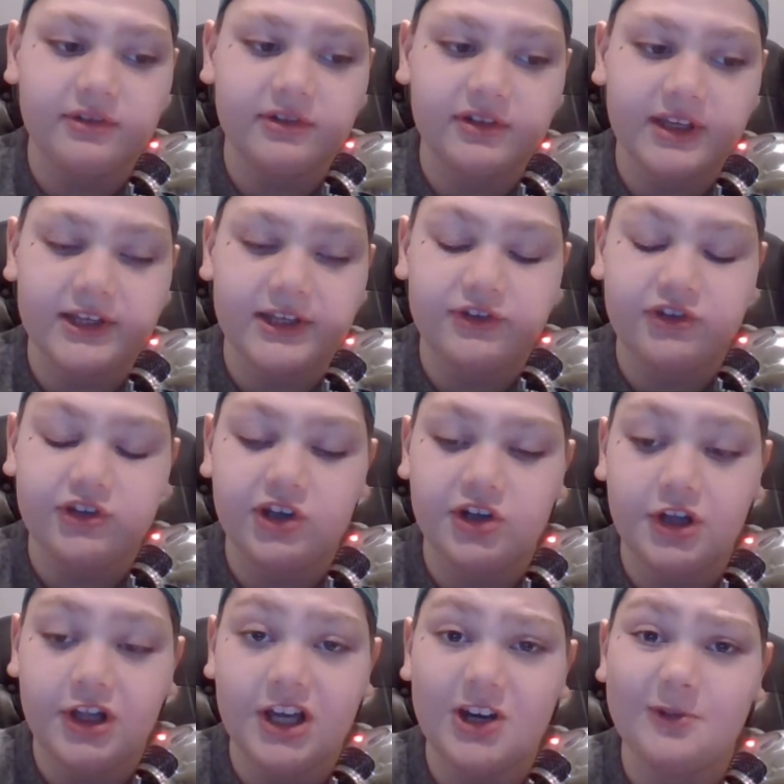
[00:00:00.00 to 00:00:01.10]
this guy's
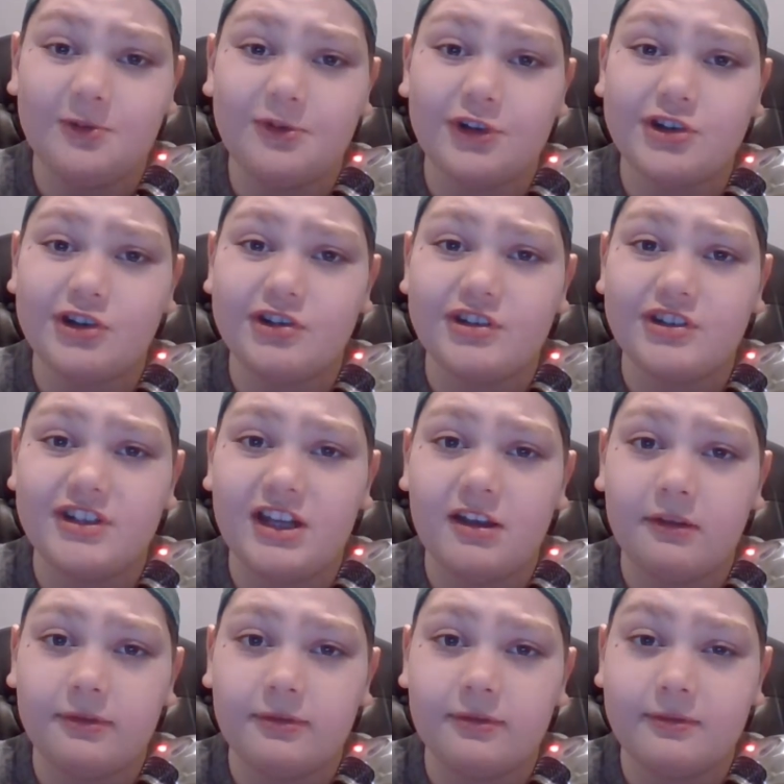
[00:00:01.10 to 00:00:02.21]
channel out for
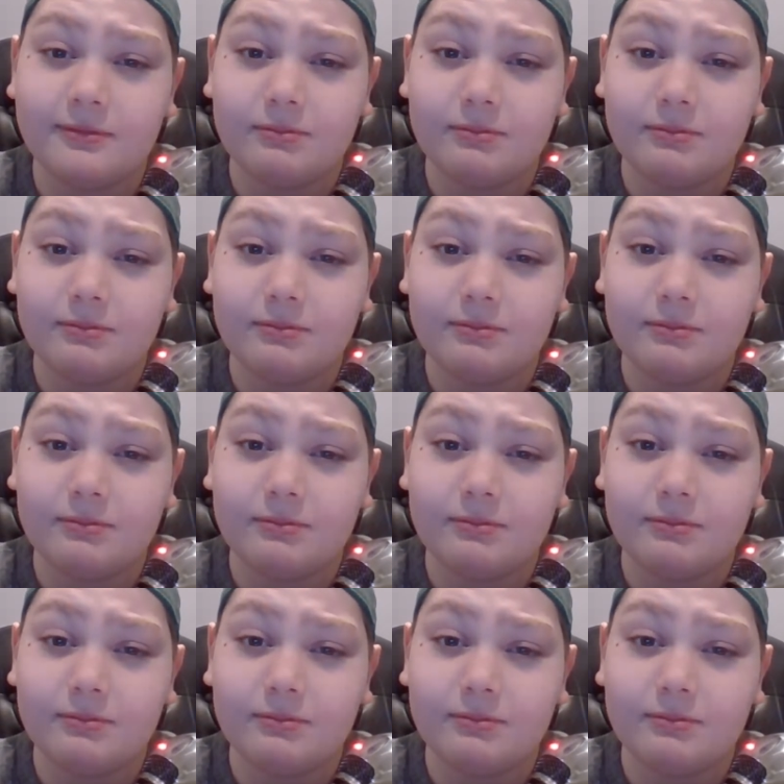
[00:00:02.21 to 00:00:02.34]
yourself,